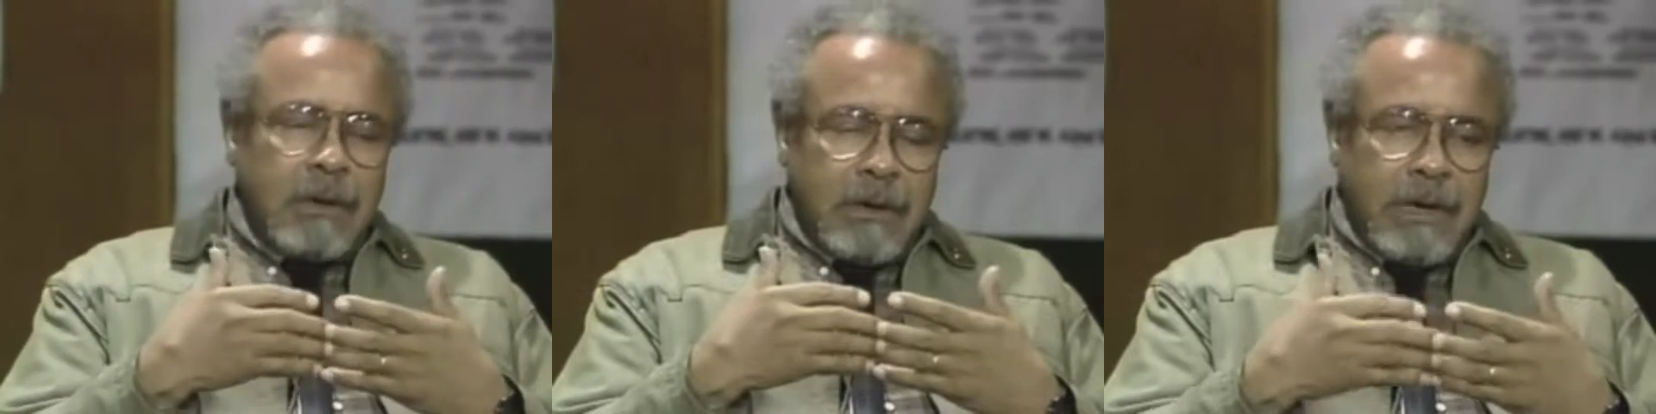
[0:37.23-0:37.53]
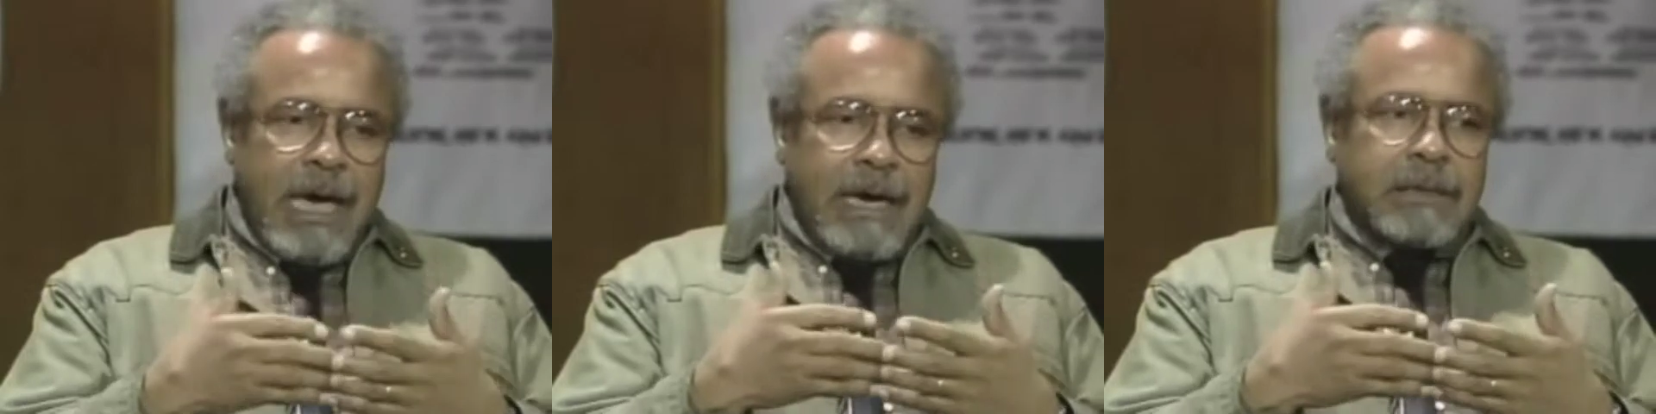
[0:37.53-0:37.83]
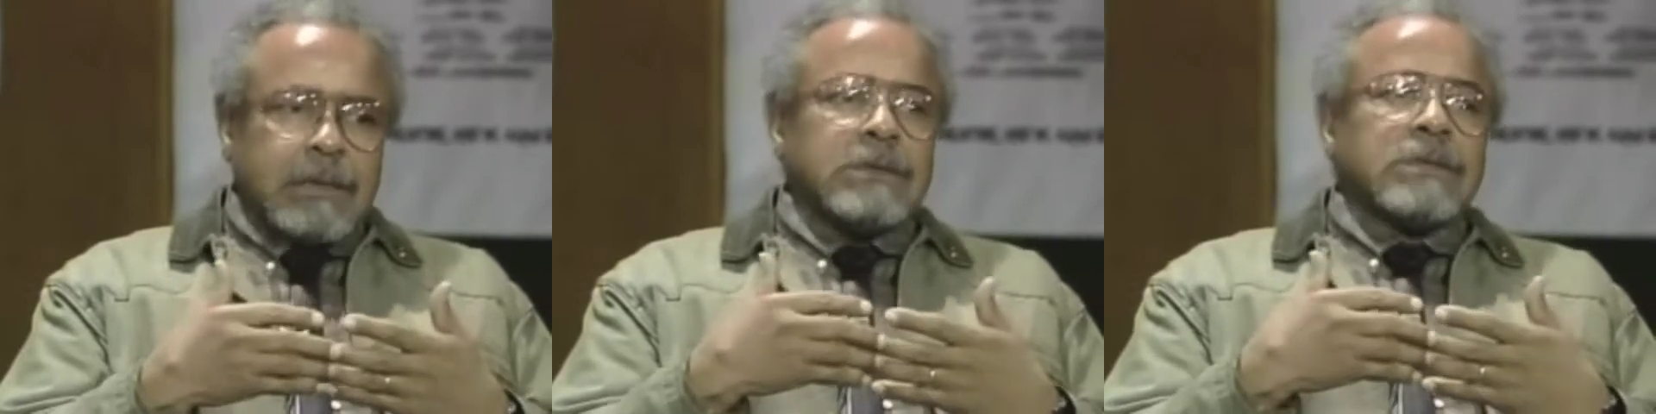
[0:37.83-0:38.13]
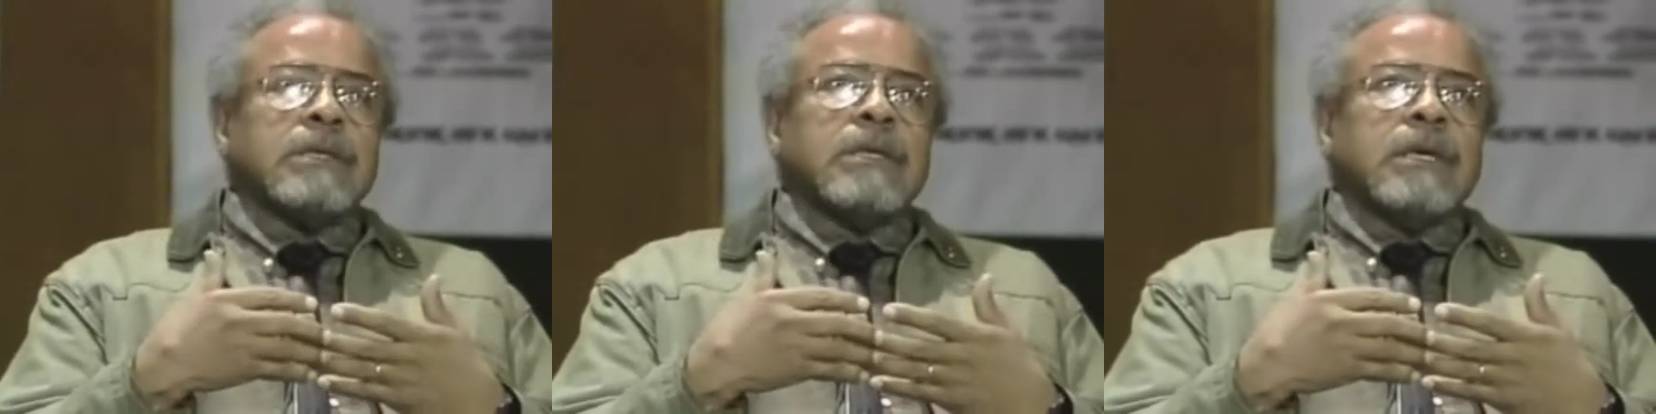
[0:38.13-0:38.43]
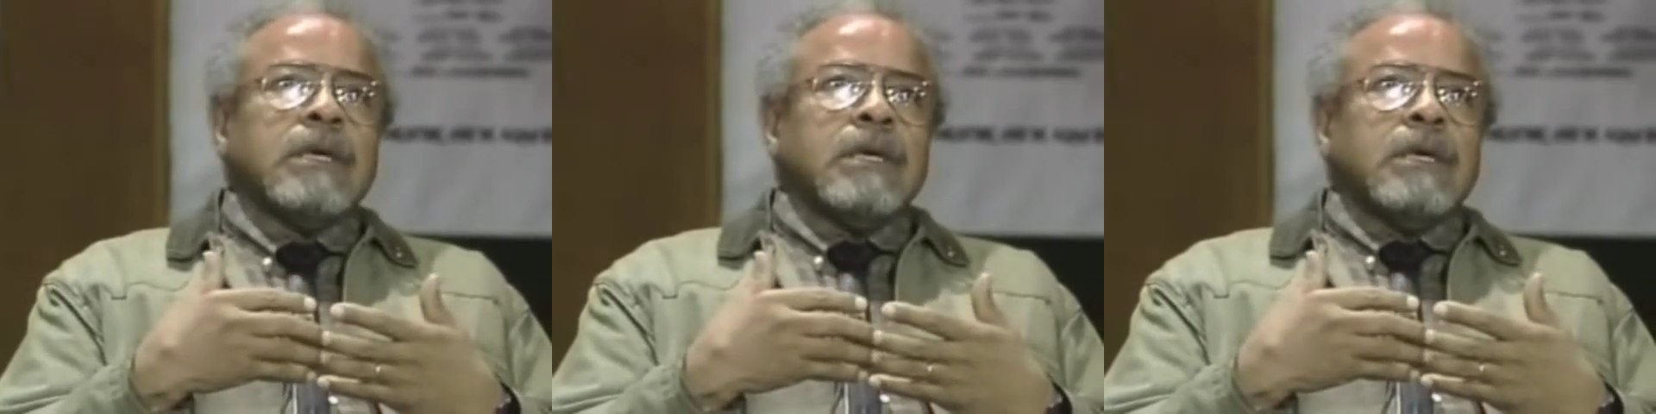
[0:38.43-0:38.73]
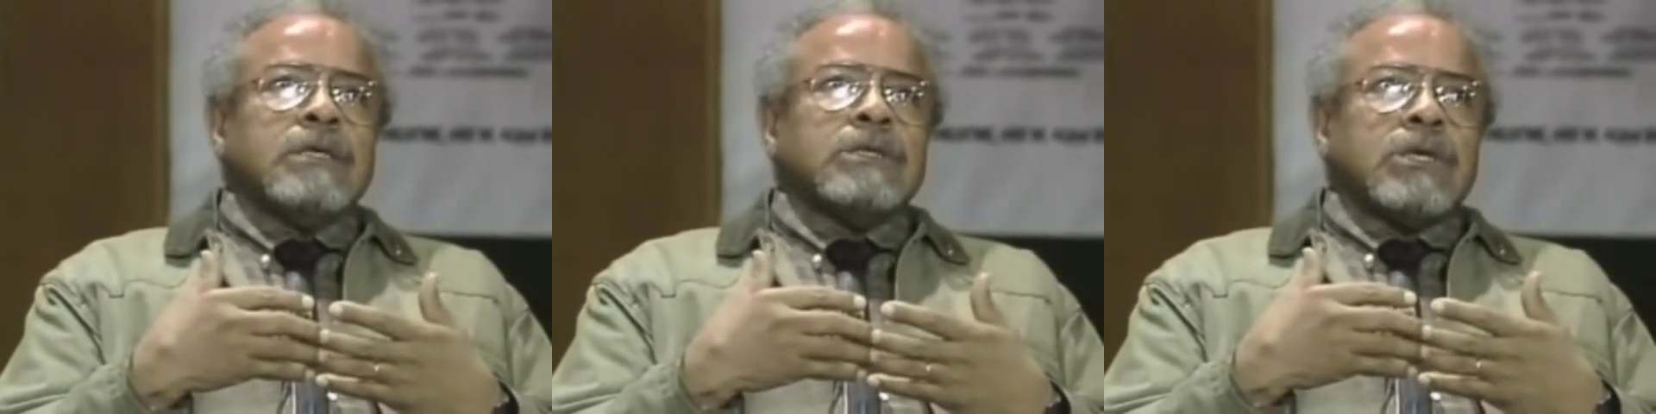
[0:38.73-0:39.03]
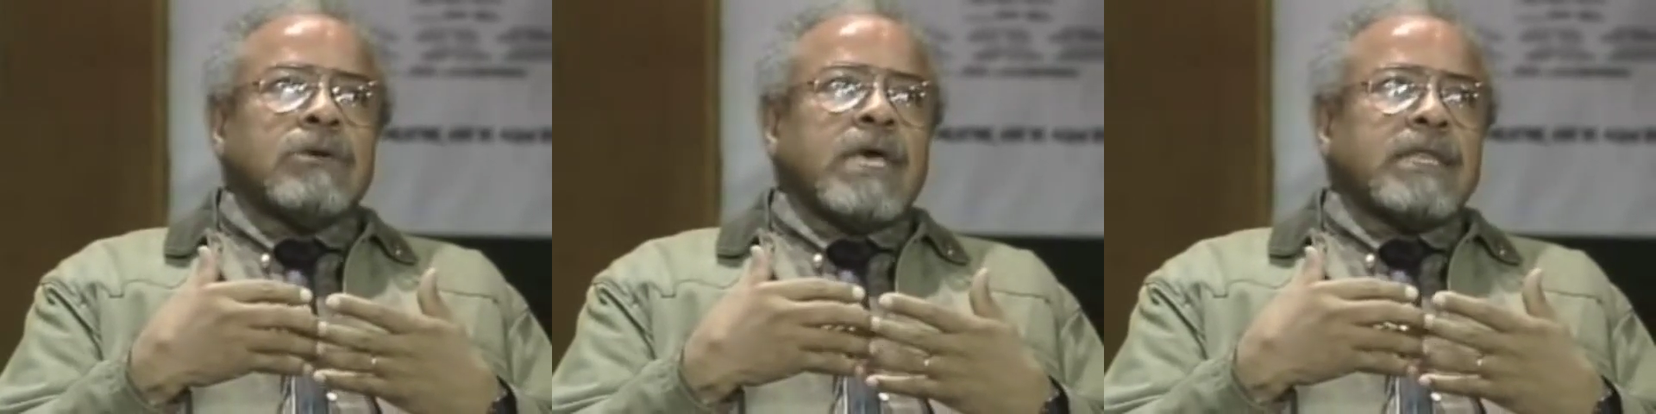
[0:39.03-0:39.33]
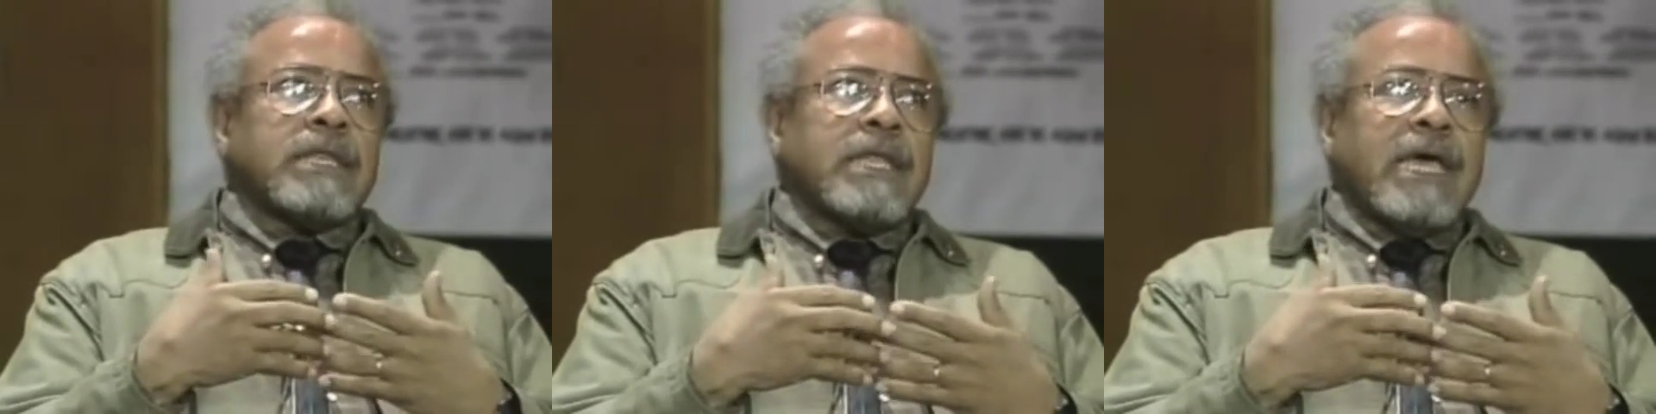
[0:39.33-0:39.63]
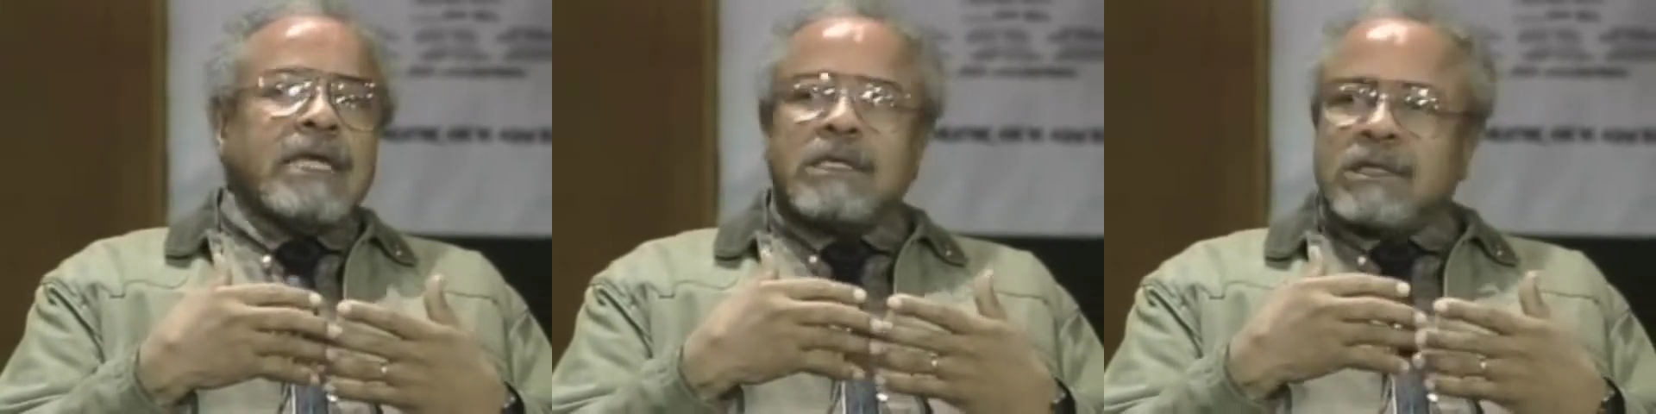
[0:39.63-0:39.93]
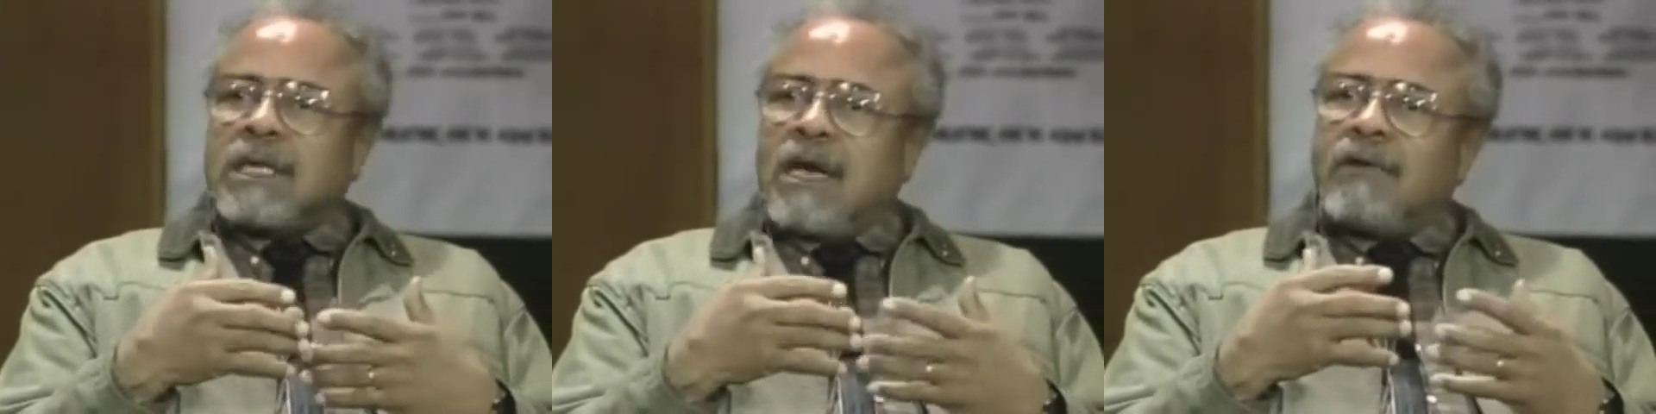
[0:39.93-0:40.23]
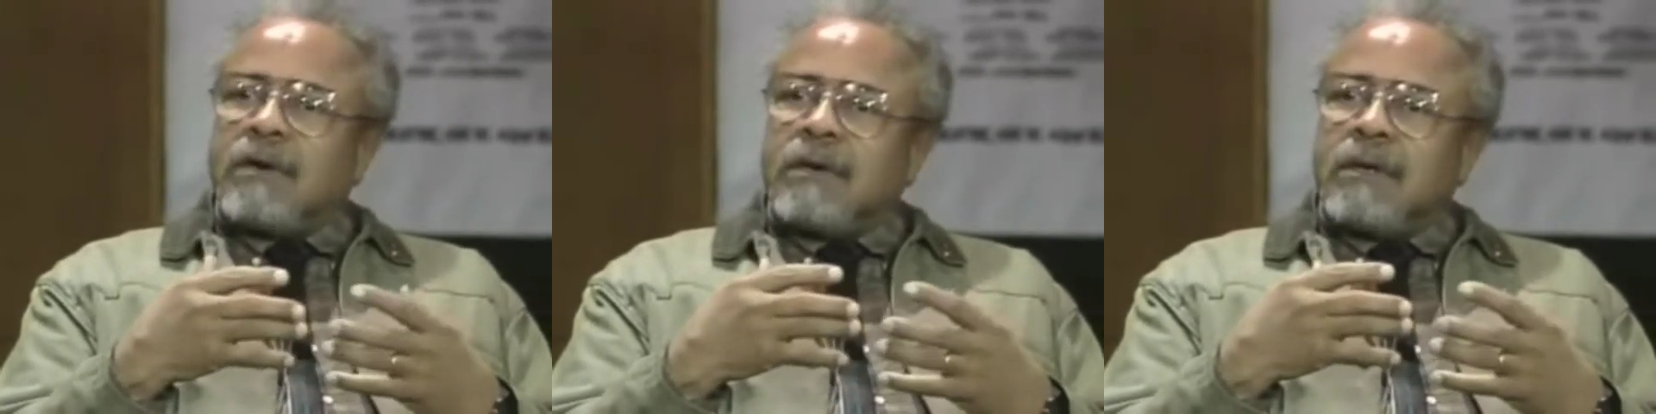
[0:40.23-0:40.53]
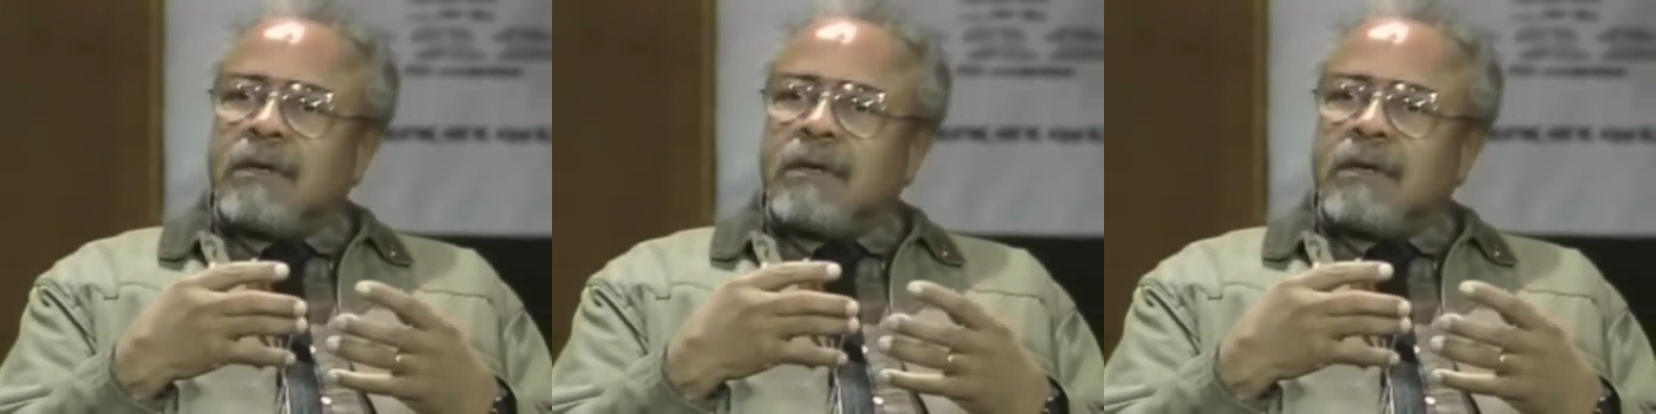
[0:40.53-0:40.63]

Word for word: or actors so that they discover,